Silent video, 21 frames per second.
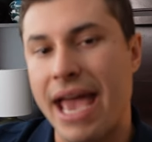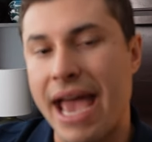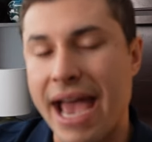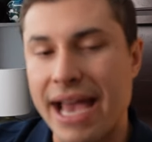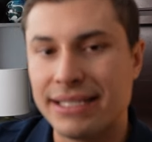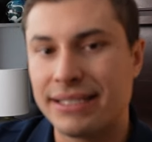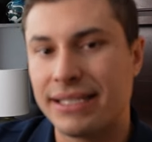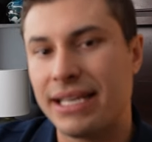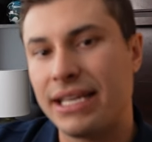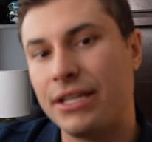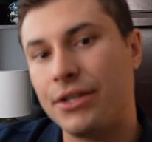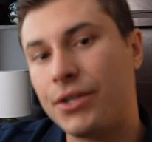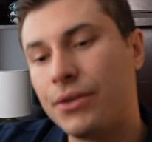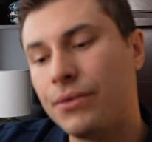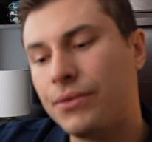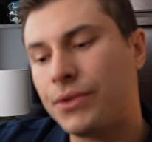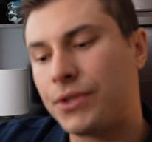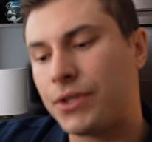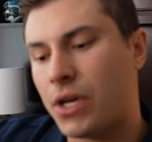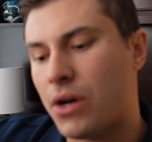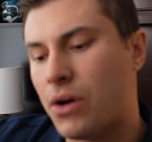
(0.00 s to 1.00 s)
As they
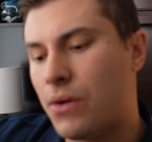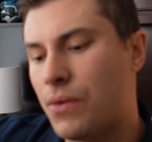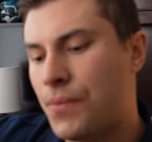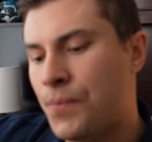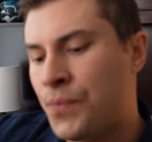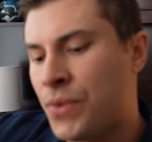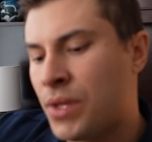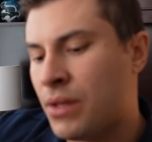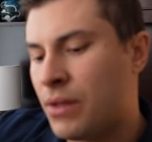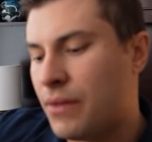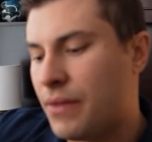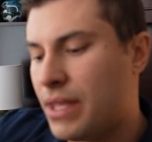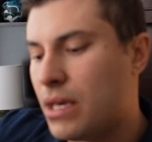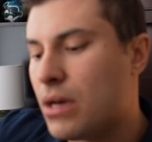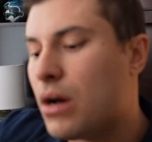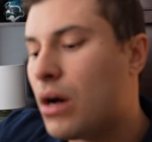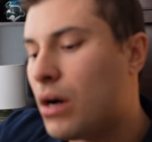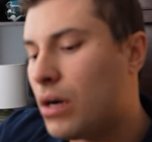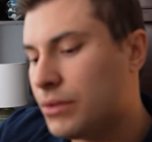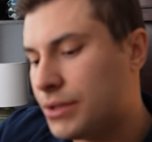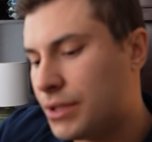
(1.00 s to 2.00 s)
do so, the
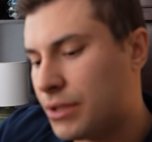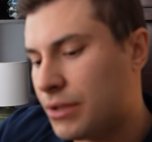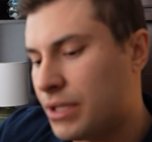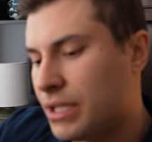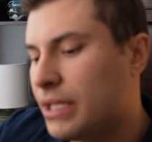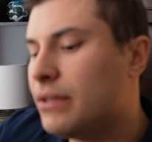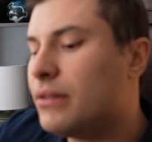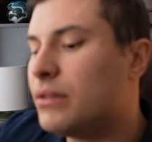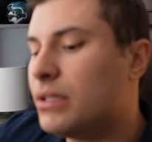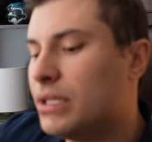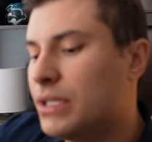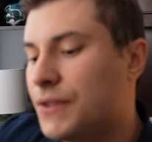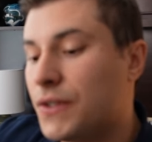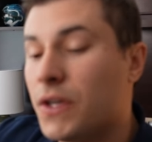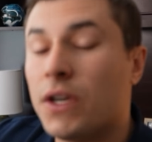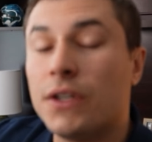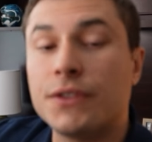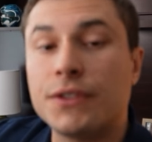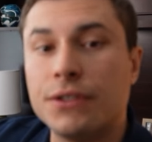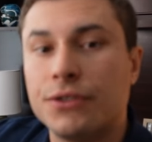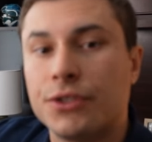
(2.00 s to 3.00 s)
alternate is
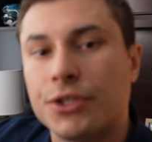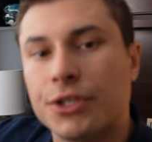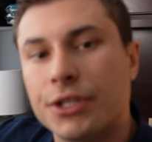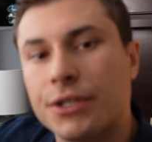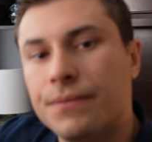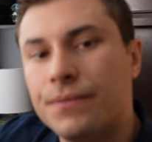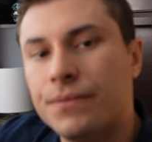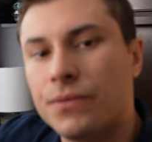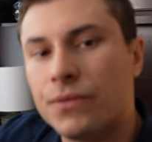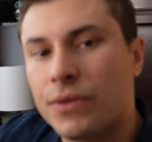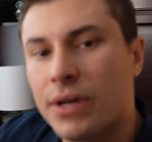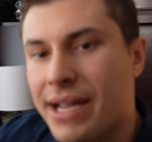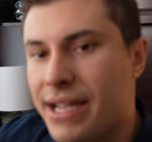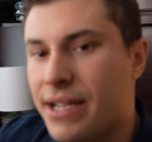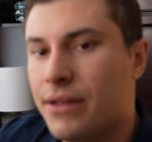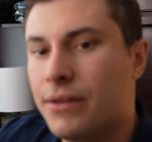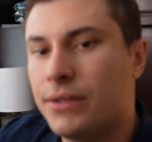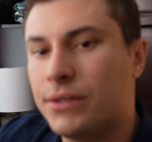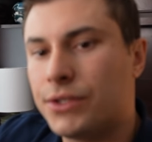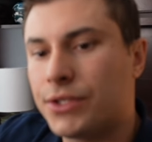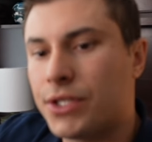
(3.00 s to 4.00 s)
also true,
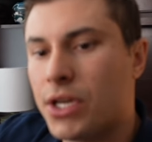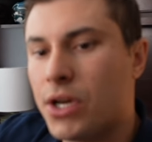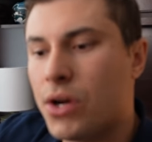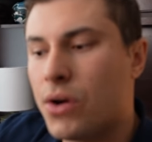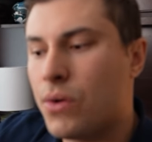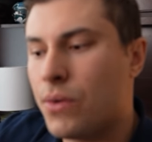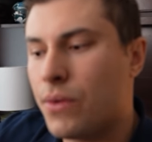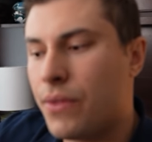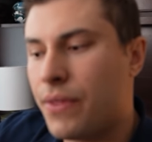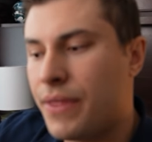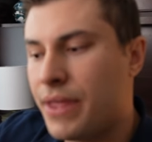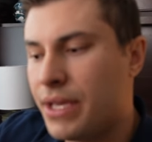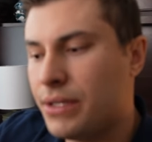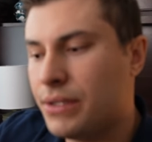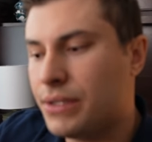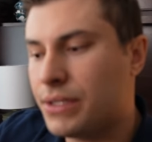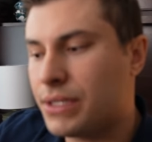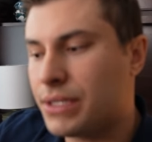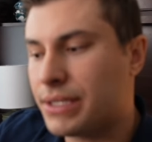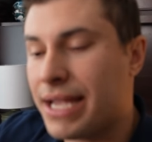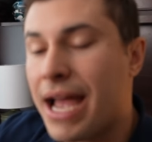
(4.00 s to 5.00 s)
right? So
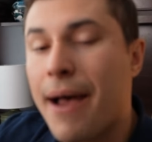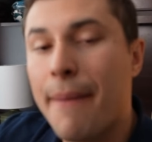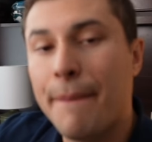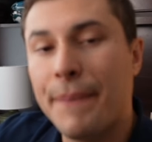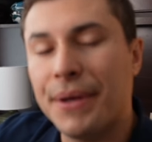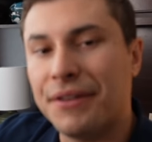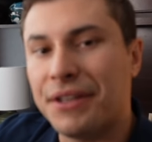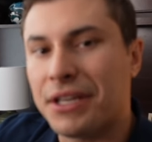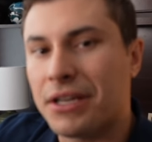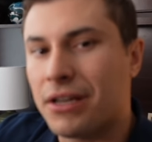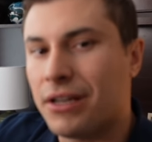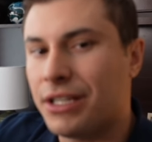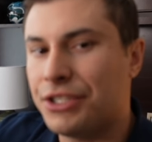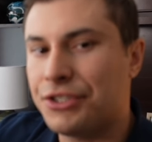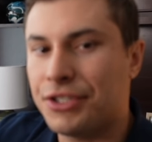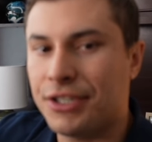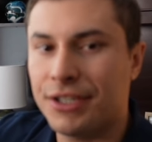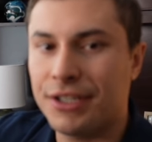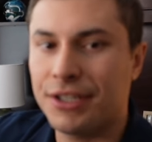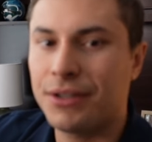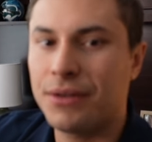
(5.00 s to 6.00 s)
things stop building on
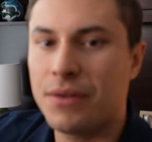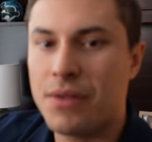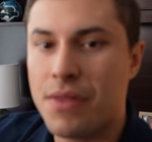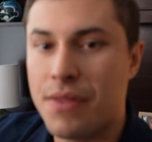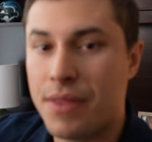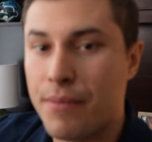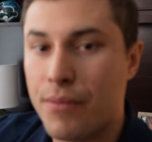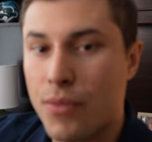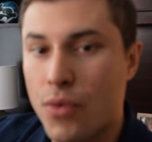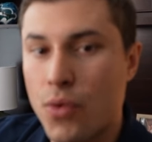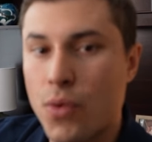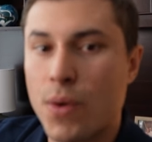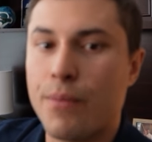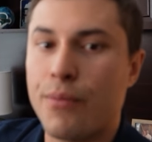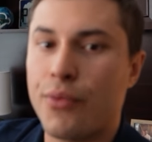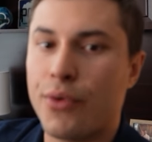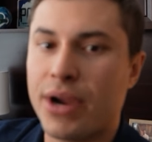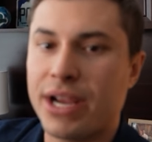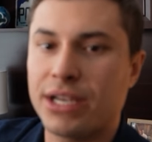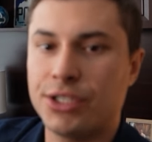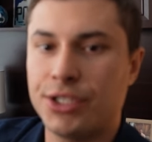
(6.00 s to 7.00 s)
each other the more
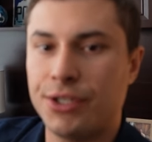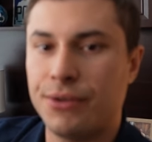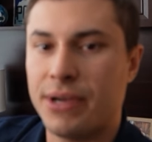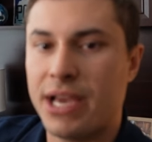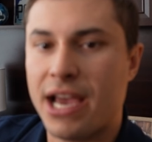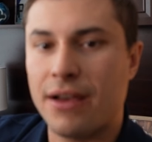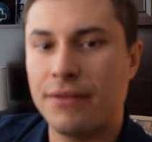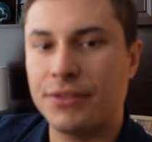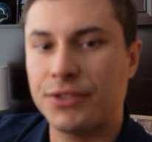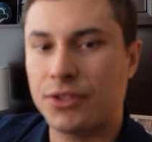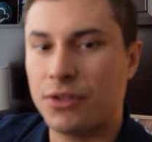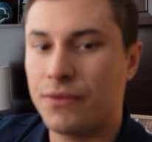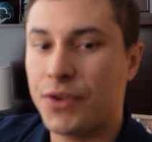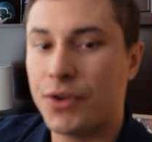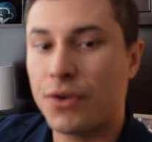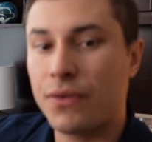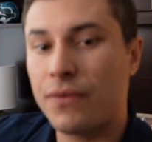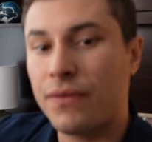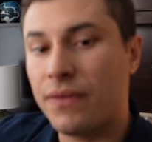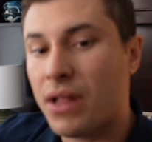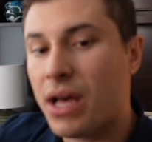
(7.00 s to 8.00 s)
breaks you have. So if
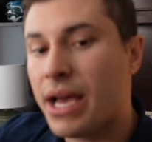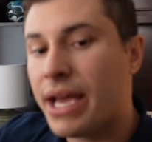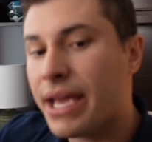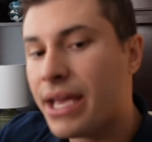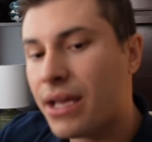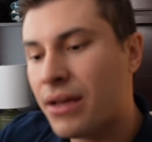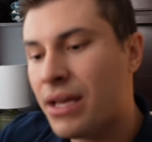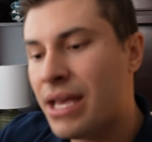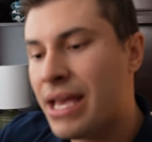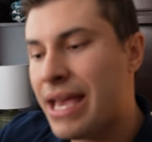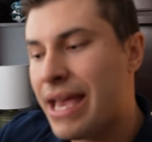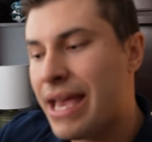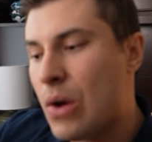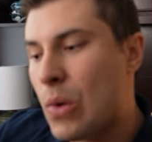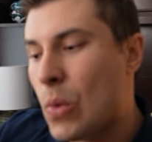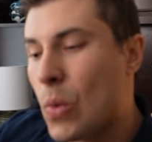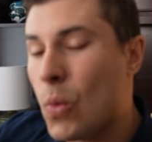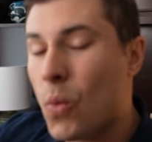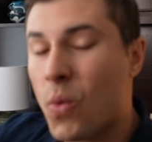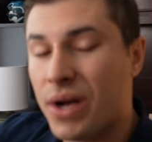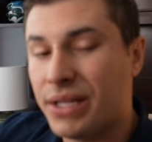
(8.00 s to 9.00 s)
you're flying
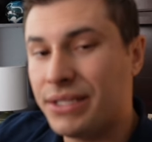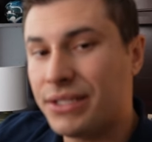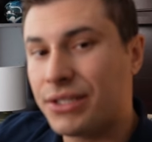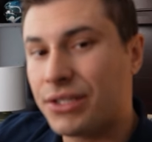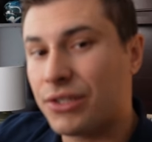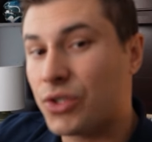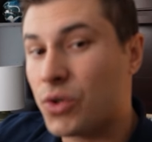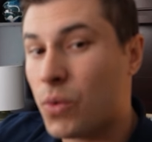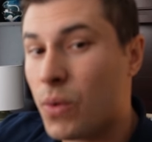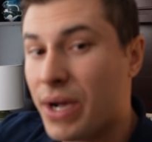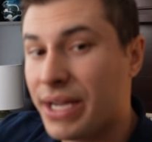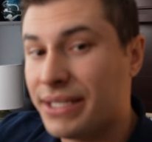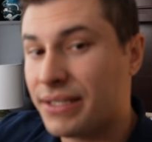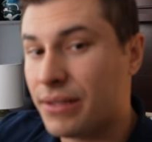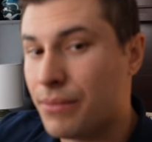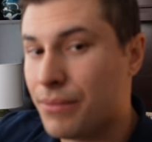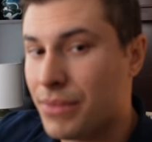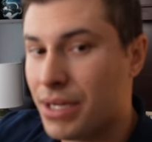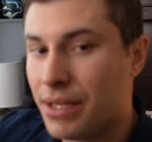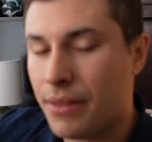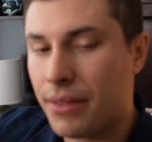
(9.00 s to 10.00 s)
once or twice
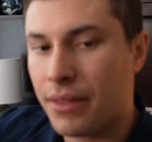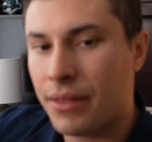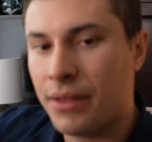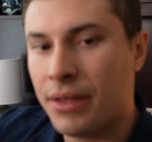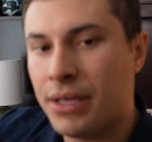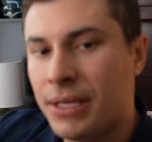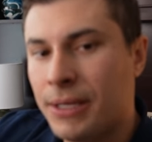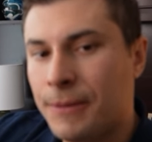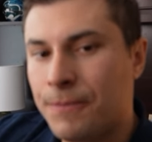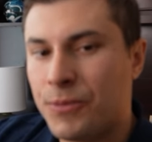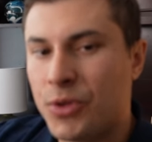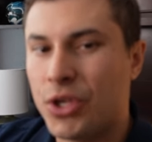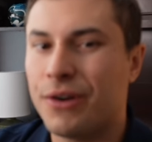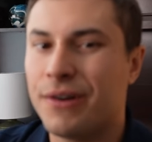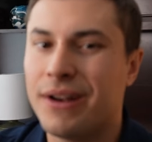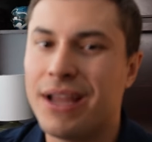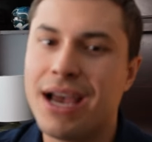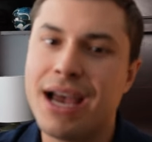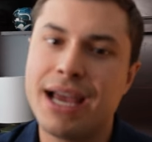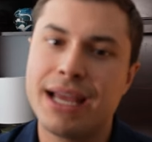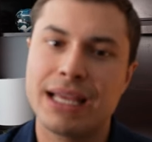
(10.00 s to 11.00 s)
a month, you're
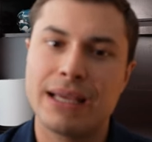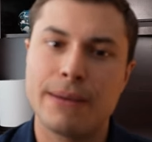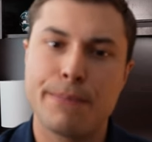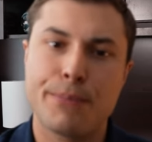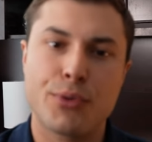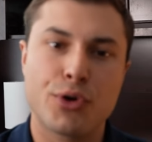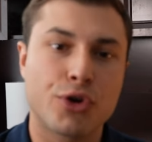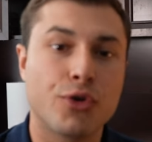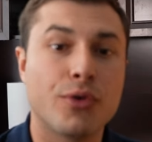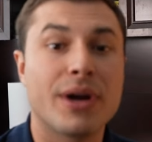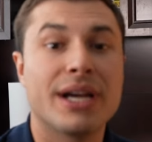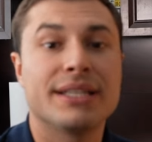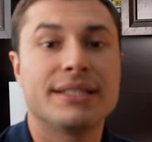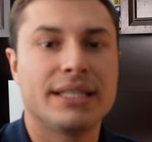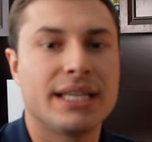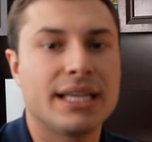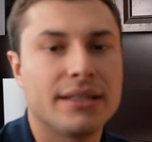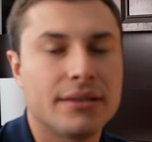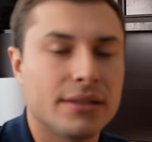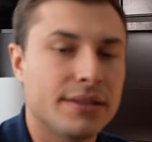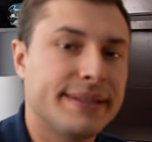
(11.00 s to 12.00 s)
not
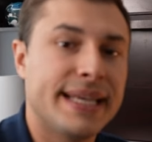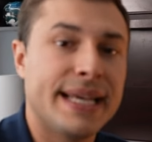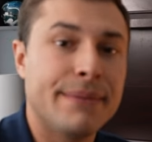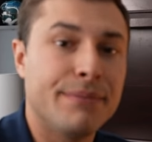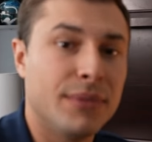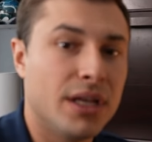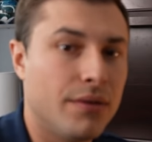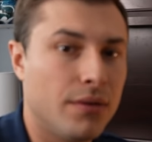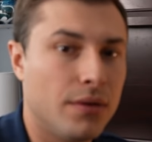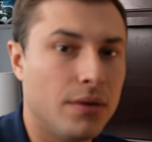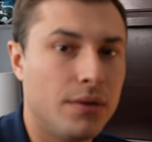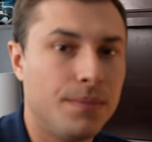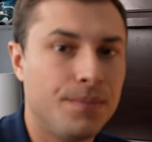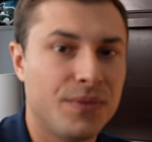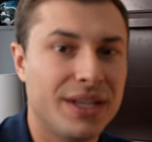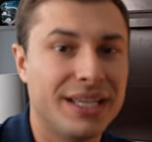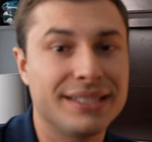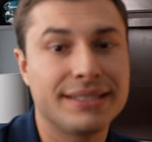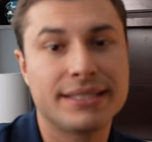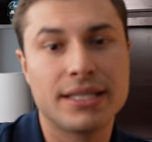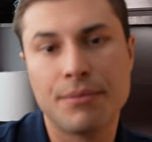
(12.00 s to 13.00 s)
progressing at the same level
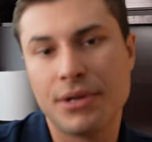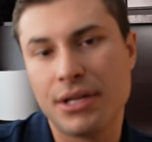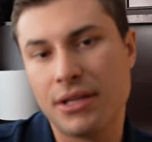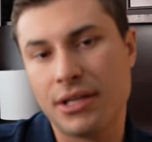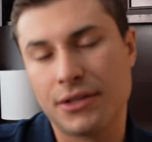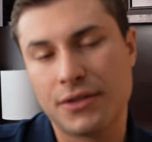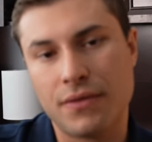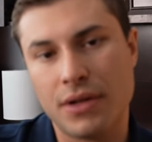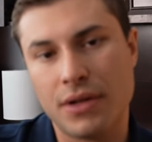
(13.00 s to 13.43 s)
as somebody that's